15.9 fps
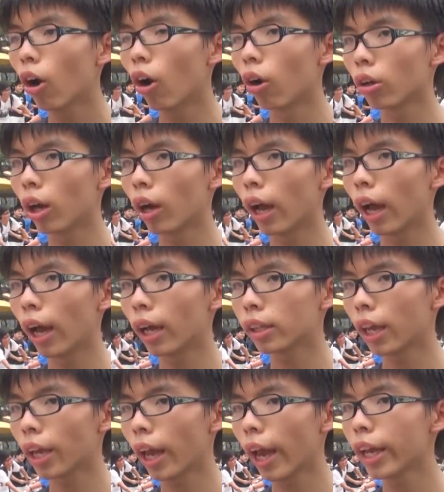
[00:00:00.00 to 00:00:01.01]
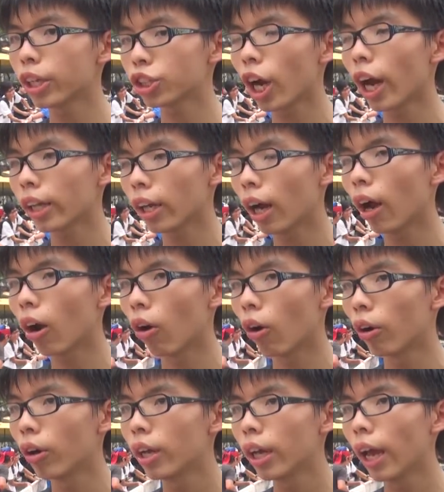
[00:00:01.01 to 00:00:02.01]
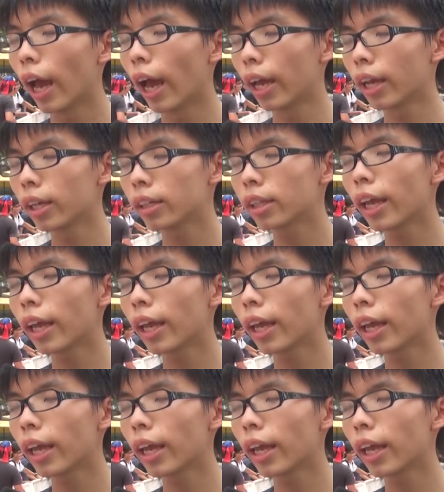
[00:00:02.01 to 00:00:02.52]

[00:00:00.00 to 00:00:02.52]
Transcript: or uh, they hate China, or uh,